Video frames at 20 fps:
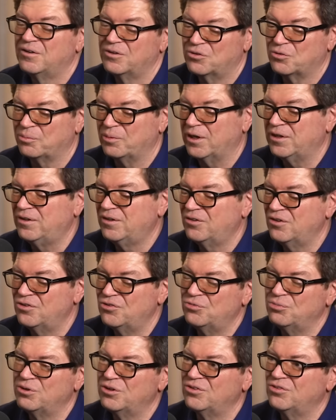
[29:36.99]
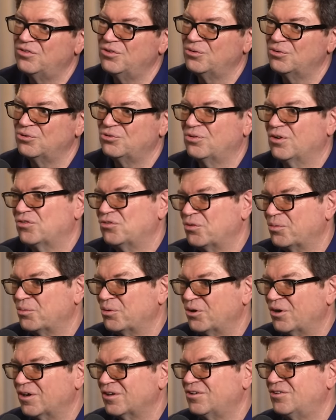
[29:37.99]
combining this with you know
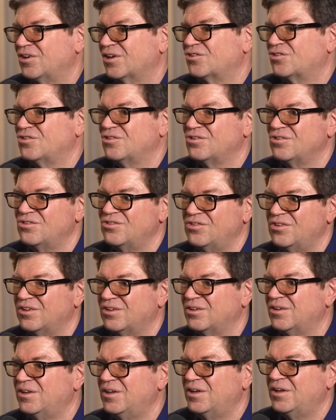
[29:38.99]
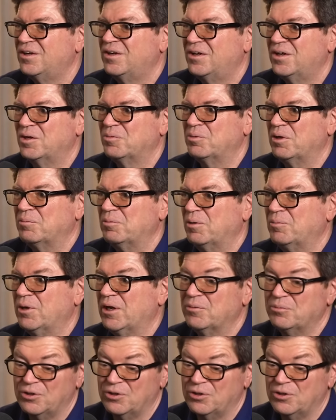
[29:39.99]
transformer architectures and and blah blah blah.